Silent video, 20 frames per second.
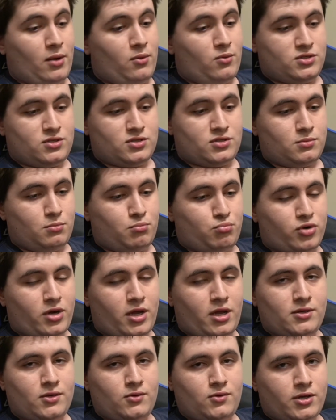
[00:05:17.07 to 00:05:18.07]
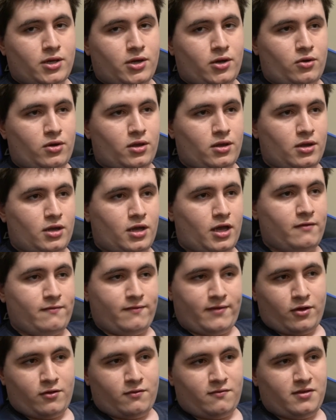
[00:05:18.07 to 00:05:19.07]
was brand new to coding, I
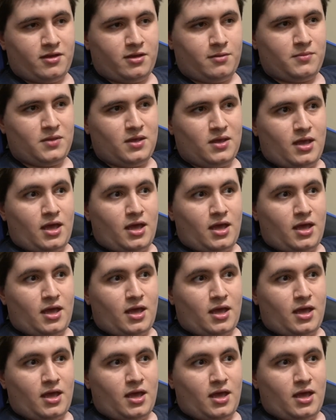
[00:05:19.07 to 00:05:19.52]
found Vim.